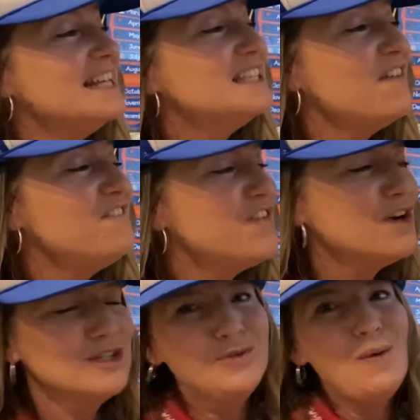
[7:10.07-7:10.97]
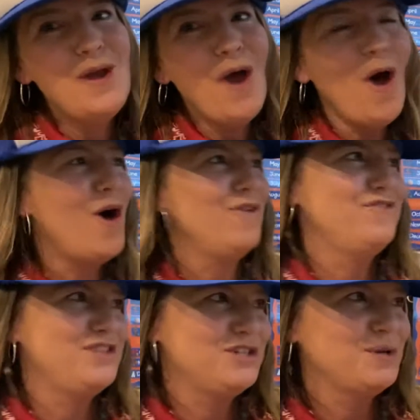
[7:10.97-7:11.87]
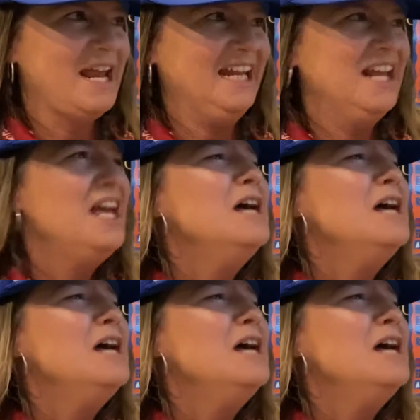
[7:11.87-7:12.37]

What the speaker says: is the first one off the train.